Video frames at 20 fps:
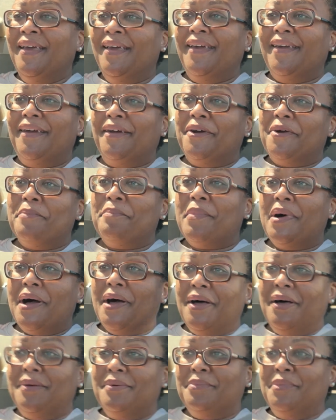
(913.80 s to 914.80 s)
And her
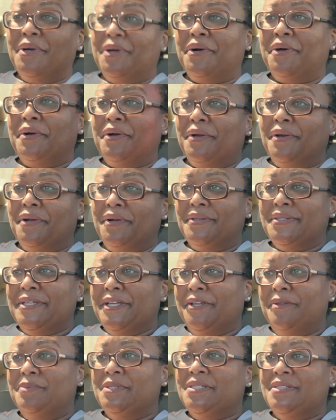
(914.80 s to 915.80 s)
mom heard her
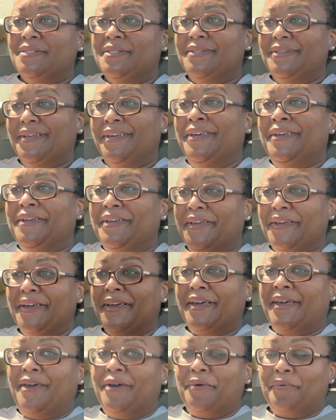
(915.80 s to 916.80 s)
tell
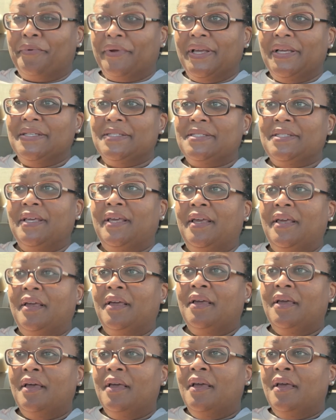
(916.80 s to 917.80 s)
him. Korea
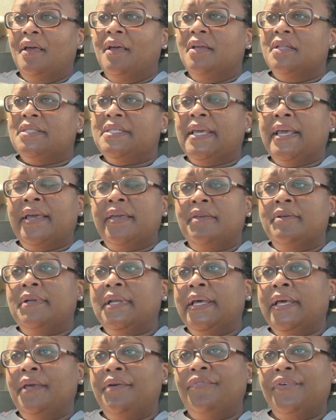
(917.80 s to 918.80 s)
said, Dan, you
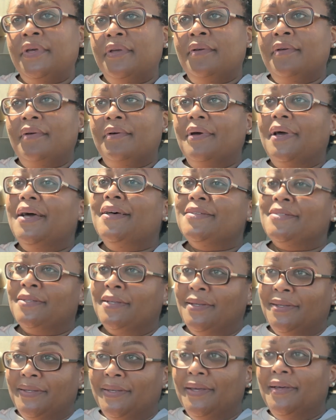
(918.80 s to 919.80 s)
leaving? I
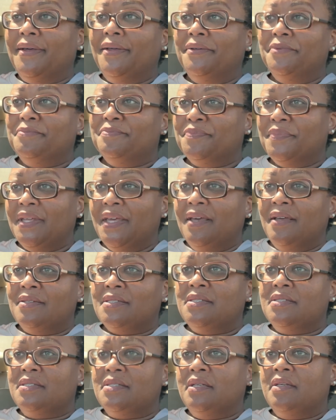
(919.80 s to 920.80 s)
said, yeah.
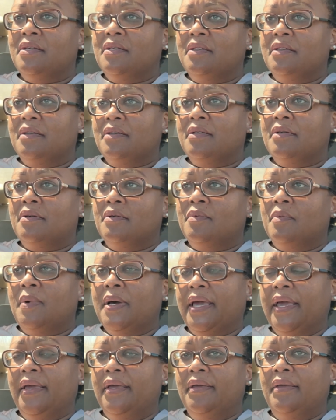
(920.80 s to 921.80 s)
She said,
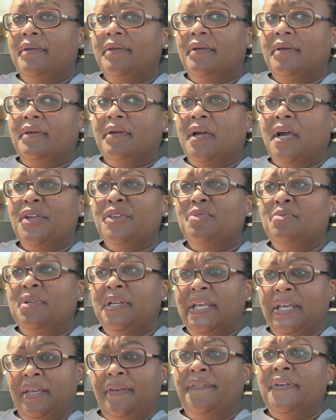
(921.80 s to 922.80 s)
wait, are you
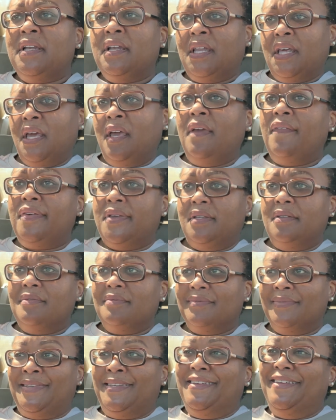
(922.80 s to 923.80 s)
leaving?
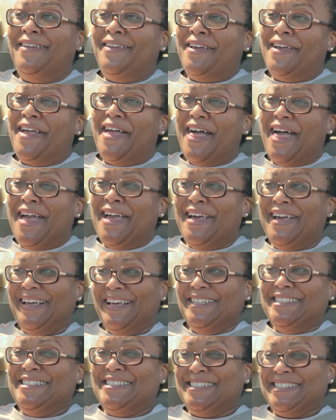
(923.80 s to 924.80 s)

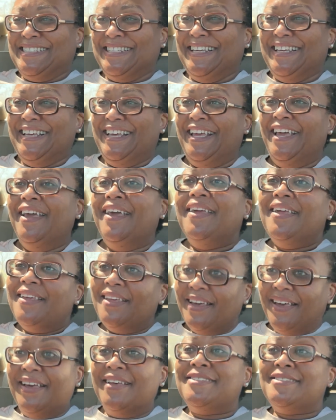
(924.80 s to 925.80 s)
I said,
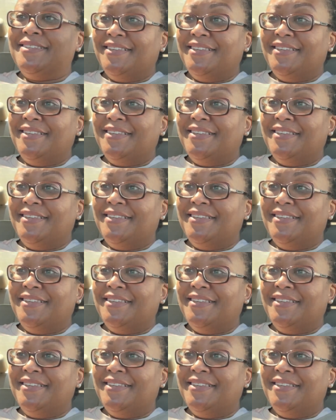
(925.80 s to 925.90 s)
yes.